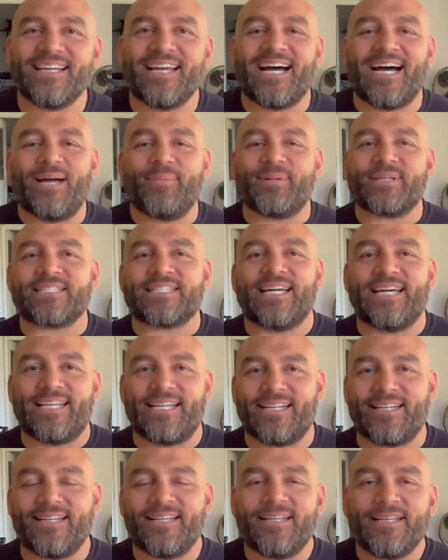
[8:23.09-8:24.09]
I'm
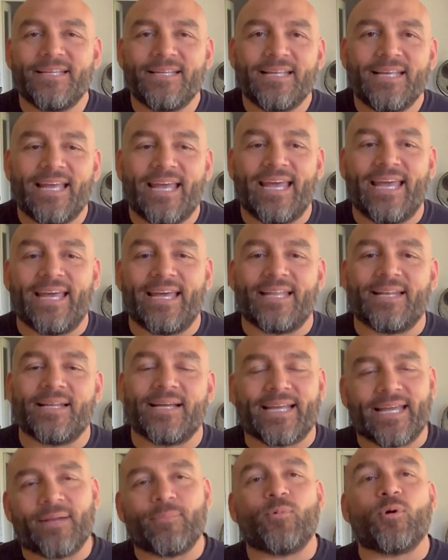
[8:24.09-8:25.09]
excited, and
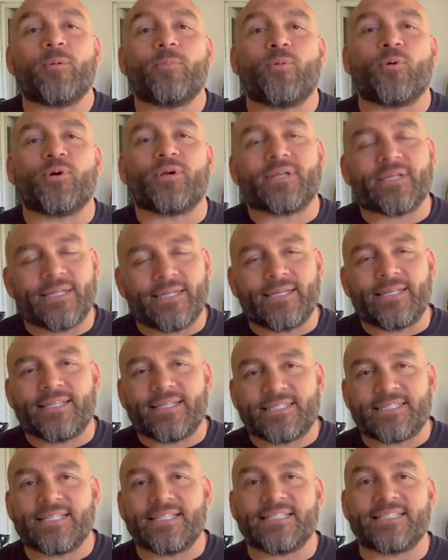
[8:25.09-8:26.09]
again, more importantly,
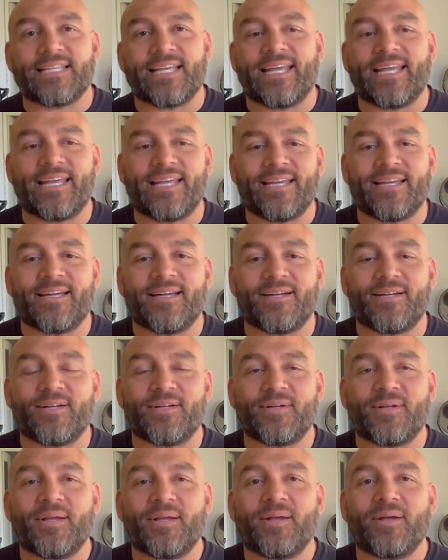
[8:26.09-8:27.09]
this is a
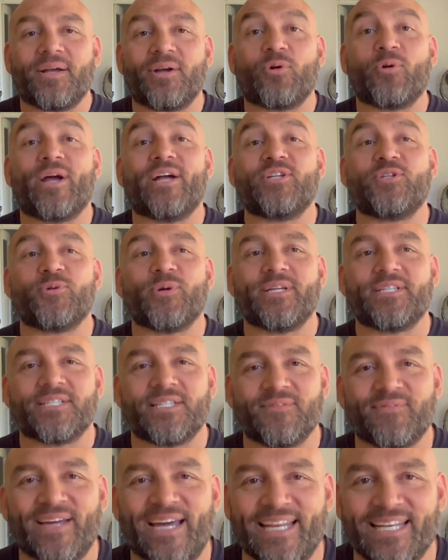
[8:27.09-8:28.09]
graduation
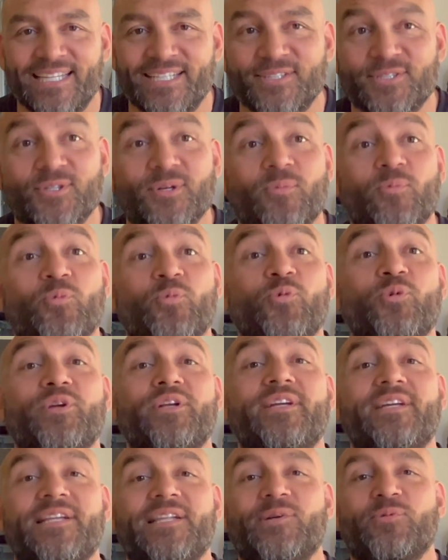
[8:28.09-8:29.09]
of Adley, so I'm
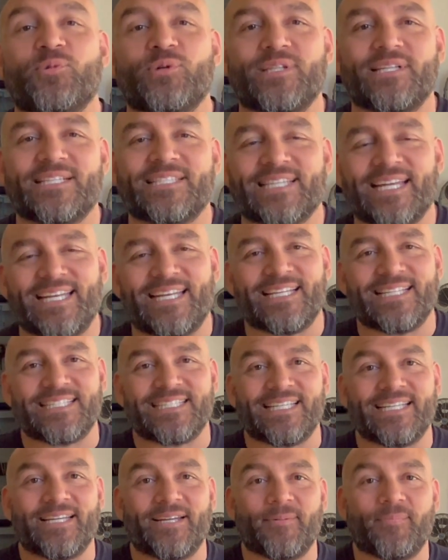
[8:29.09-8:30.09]
really, really excited to
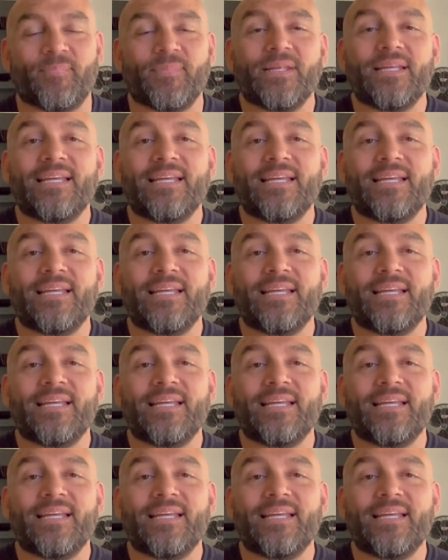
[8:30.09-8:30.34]
see him.